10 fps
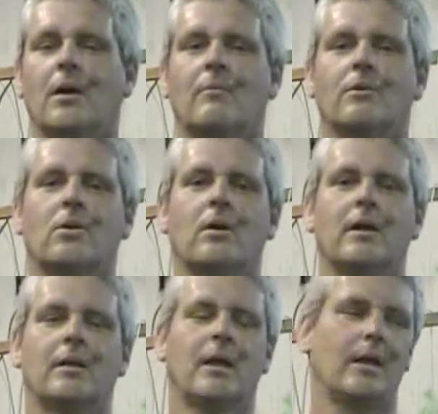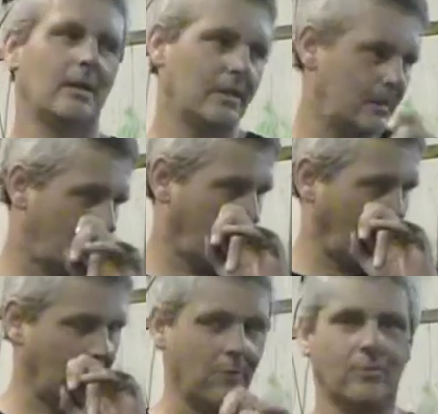I'm going to go ahead and
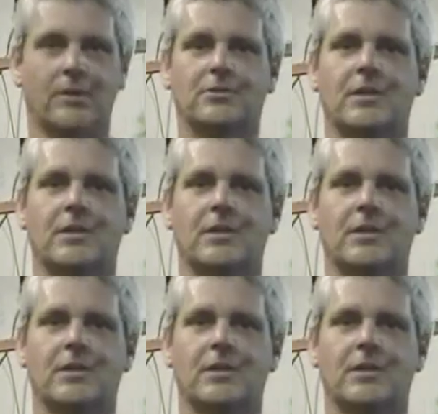coat this